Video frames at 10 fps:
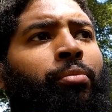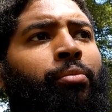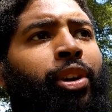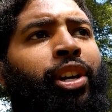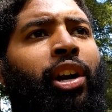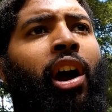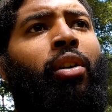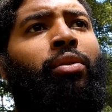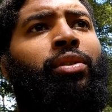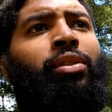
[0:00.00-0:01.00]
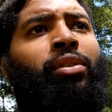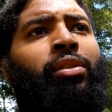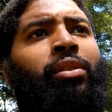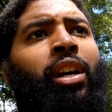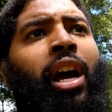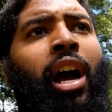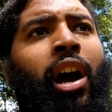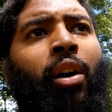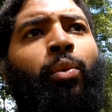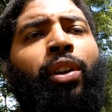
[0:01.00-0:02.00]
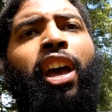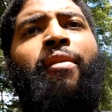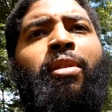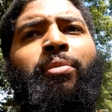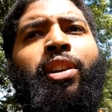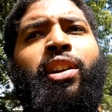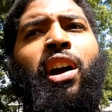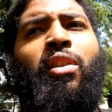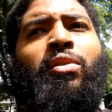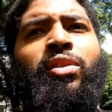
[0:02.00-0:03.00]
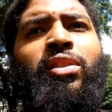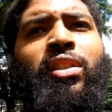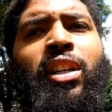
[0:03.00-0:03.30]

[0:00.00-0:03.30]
breeder hogs. I want to have my breeder hogs